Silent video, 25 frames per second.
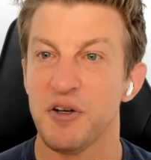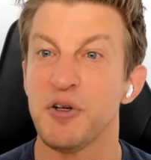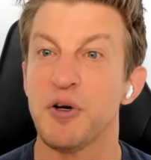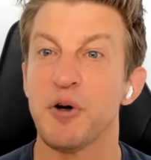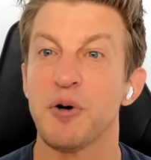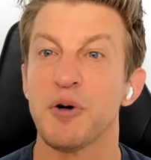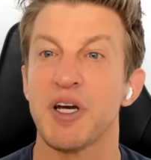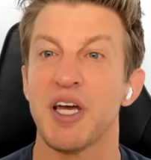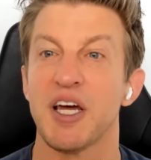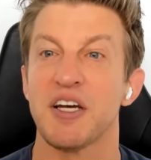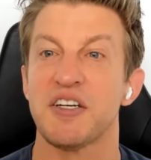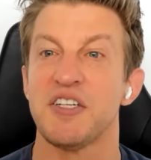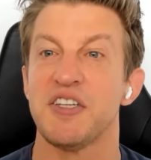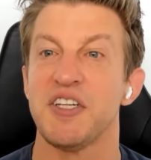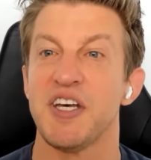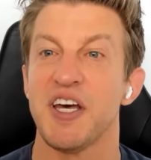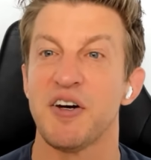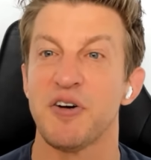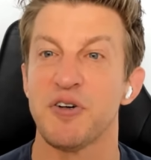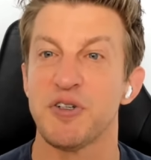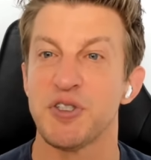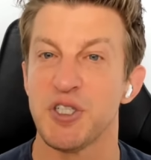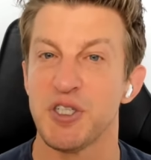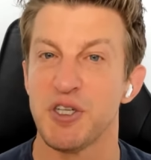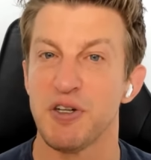You don't get to
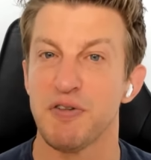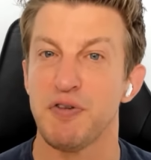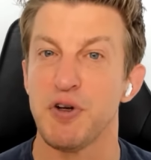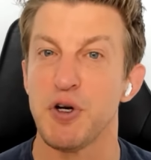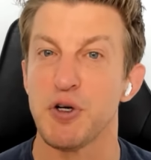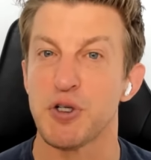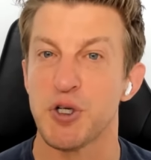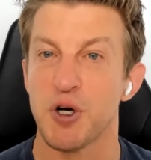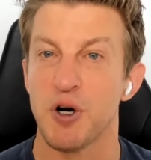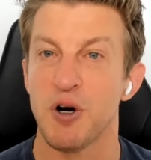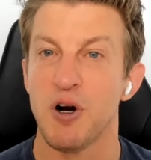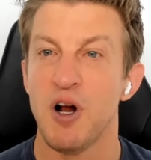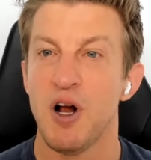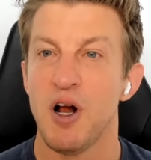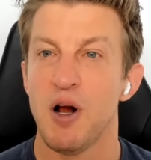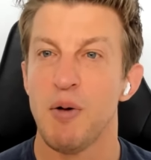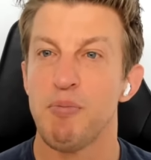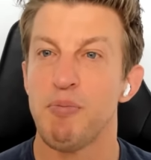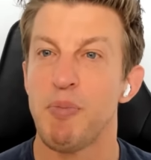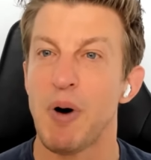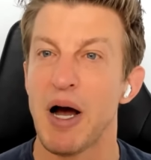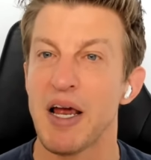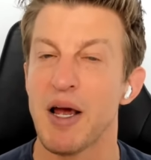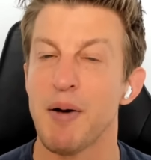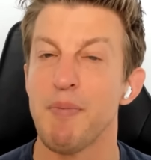the energy of the future
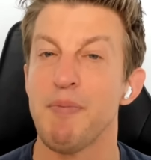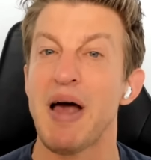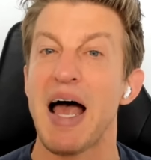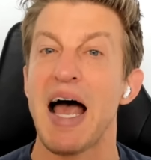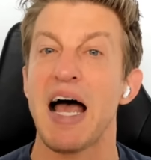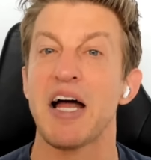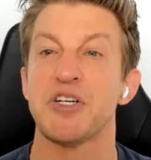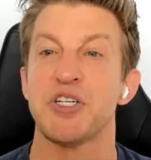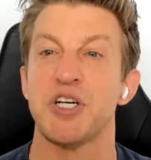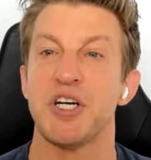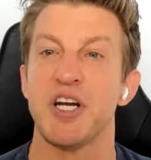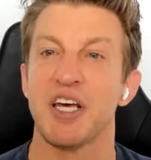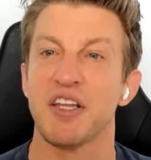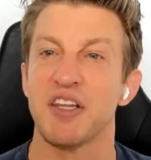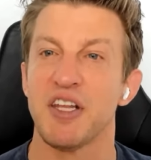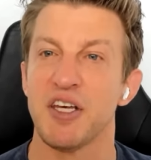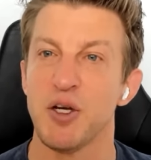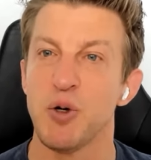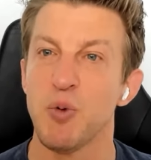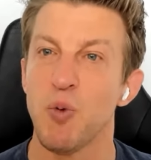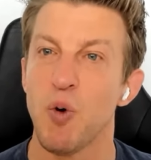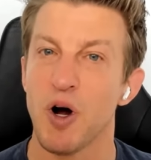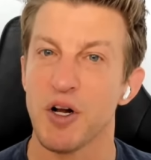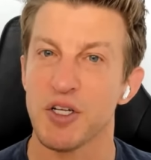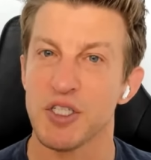by imagining
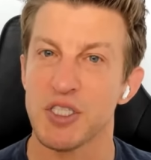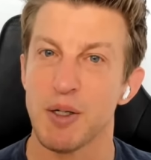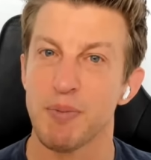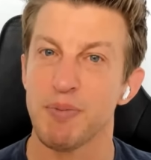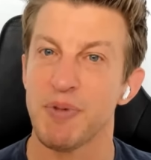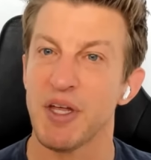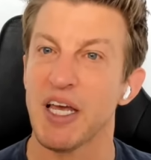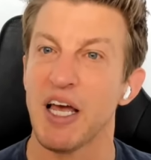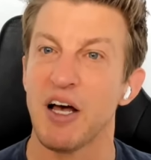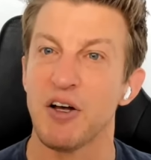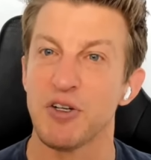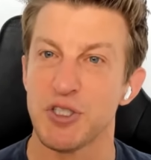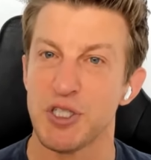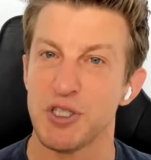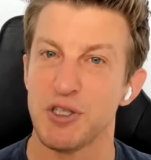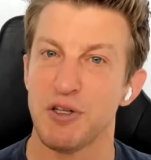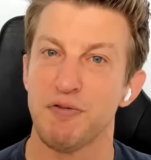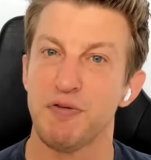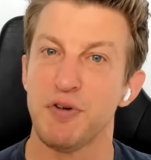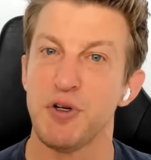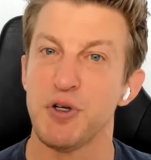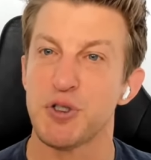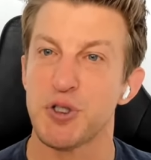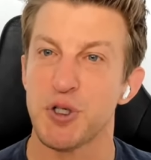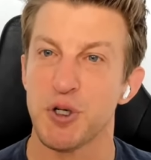that you want something else in
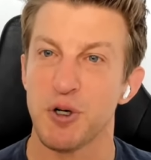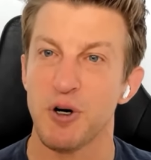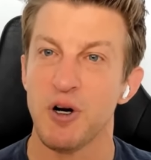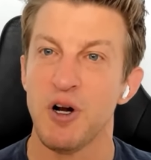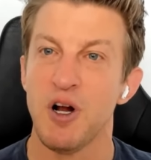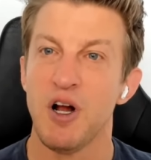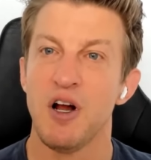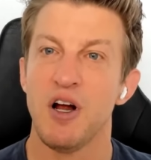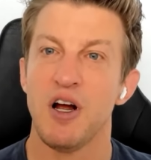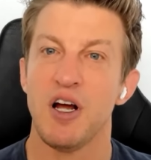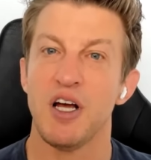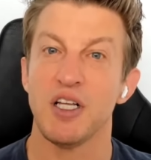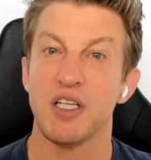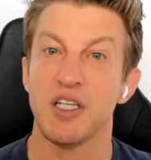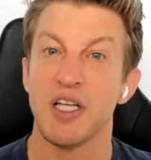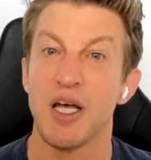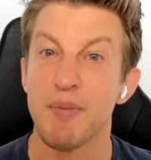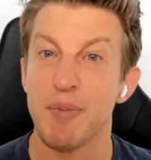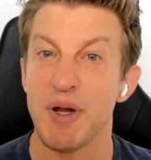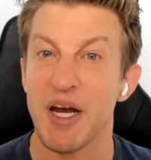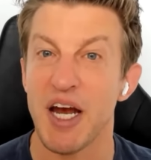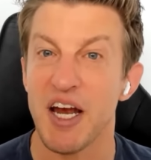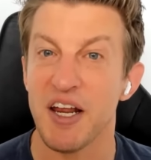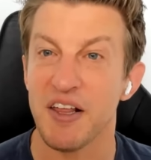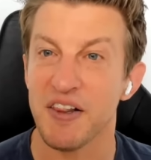the future,
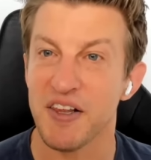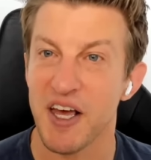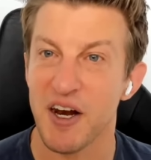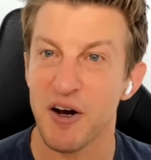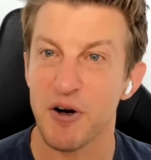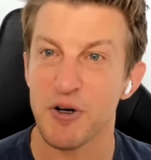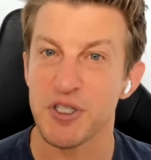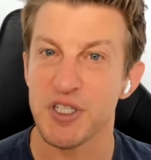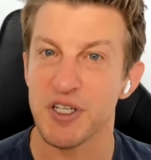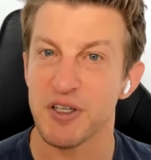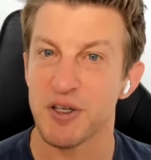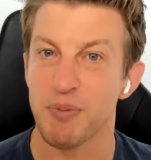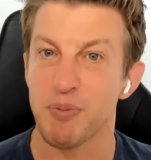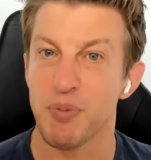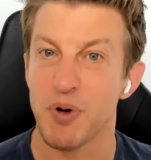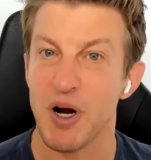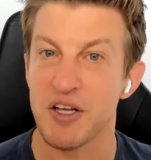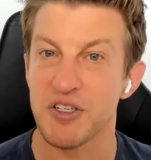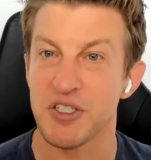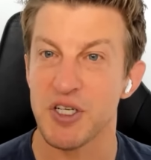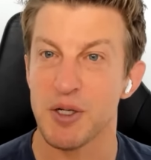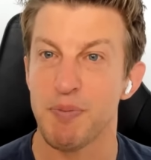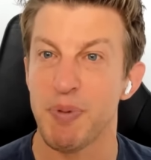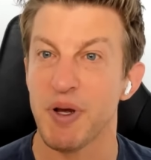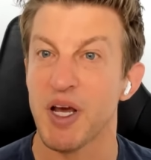eliminating the energy of the
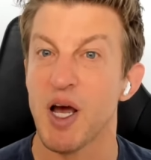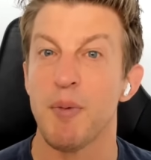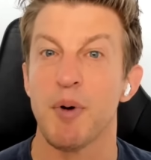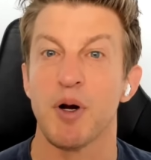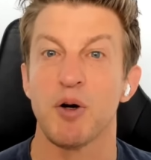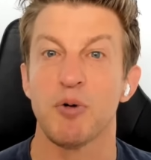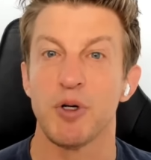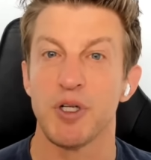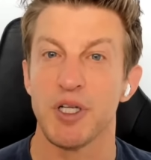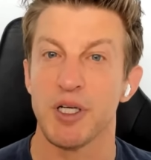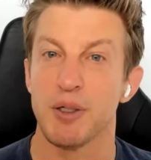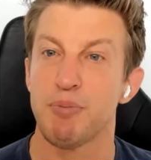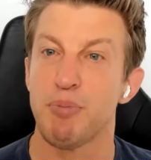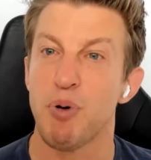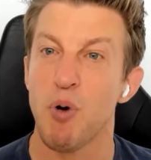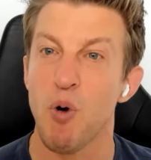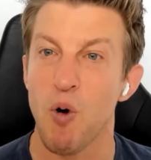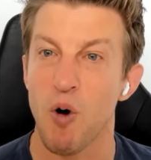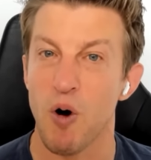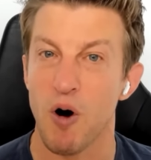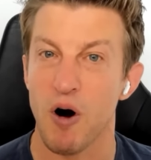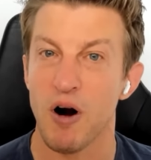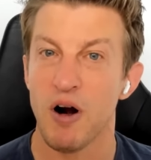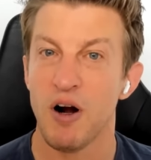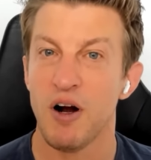present, becoming really
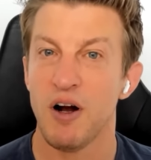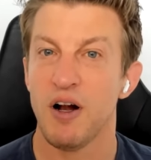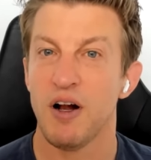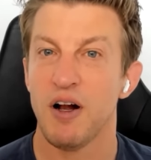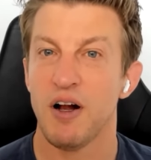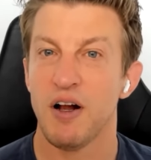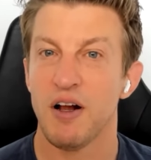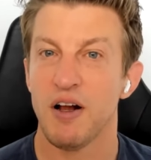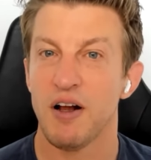poor,